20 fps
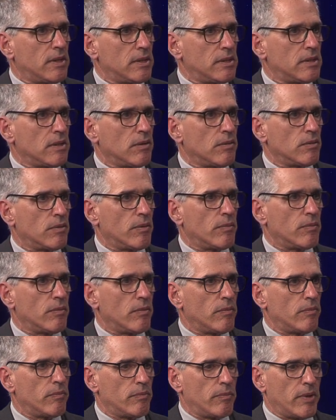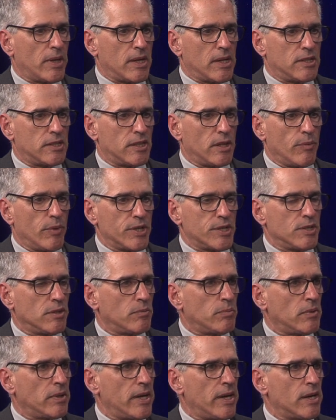So, because the original
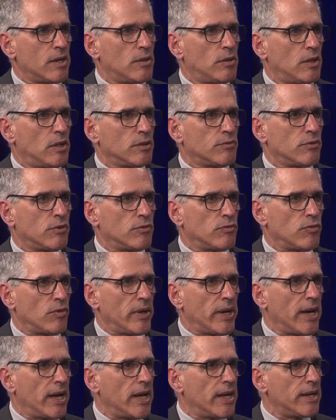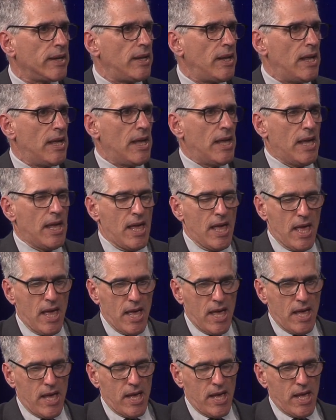plan called for Freon,
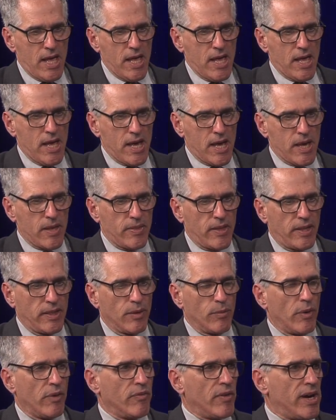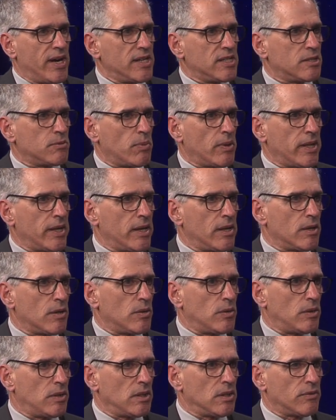and then the revised plan
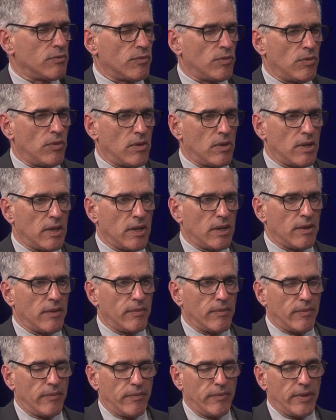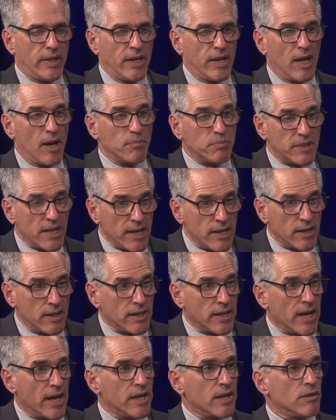called for a, uh, an
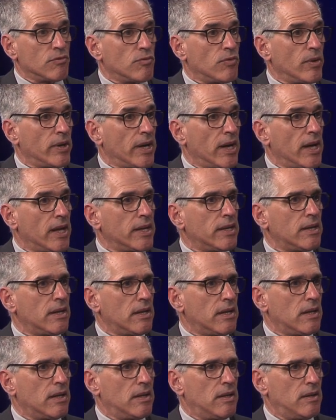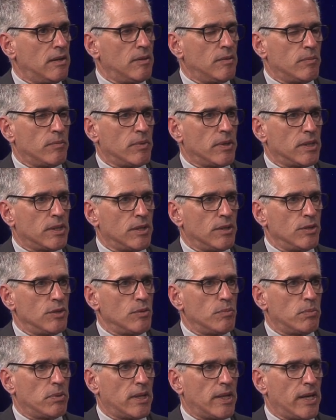updated kind of Freon, but the
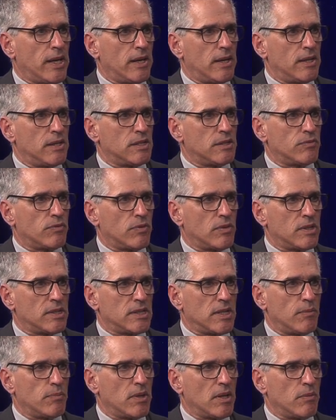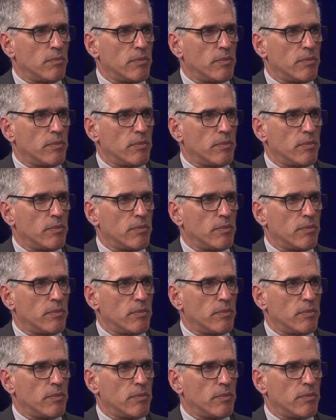new plan is for something